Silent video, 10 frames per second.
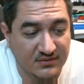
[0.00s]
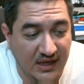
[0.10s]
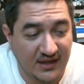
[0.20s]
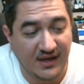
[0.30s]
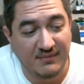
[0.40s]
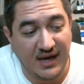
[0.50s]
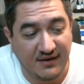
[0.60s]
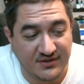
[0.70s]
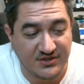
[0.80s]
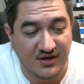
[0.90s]
Hell, I may
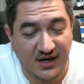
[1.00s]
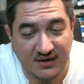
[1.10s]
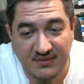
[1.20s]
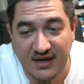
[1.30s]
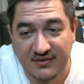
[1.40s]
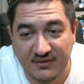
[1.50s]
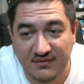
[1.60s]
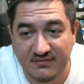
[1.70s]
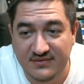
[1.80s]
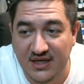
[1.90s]
have to try it. I may have
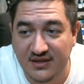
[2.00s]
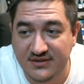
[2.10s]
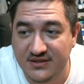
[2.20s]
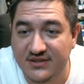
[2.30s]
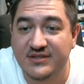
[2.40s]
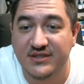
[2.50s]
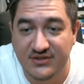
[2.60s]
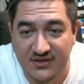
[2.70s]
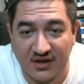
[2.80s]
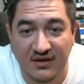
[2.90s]
to tell it to just
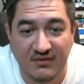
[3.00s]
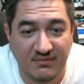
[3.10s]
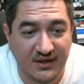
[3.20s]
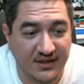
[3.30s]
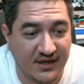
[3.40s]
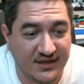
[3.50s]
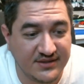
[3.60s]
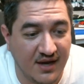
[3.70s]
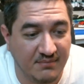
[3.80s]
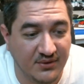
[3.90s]
install one of the
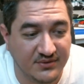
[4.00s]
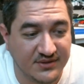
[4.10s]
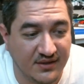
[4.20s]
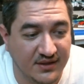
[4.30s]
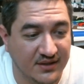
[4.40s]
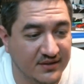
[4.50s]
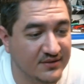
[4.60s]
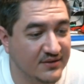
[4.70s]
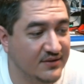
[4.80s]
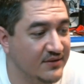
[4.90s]
desktop modes on here.
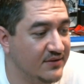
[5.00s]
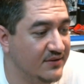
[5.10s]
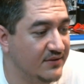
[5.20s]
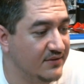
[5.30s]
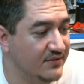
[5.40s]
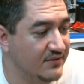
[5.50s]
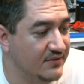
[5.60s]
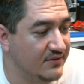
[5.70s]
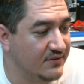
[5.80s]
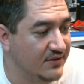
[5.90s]

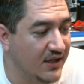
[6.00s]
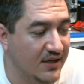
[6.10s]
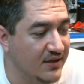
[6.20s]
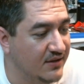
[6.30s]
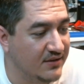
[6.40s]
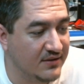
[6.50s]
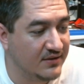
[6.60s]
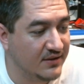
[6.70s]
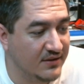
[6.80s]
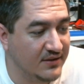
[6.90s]

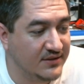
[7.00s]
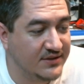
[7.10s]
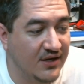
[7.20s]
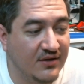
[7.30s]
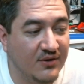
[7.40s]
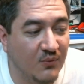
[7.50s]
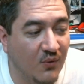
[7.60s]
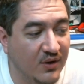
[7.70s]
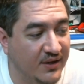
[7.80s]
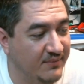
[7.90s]
So y'all aren't
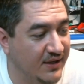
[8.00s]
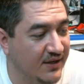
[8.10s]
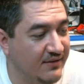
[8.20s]
warning me.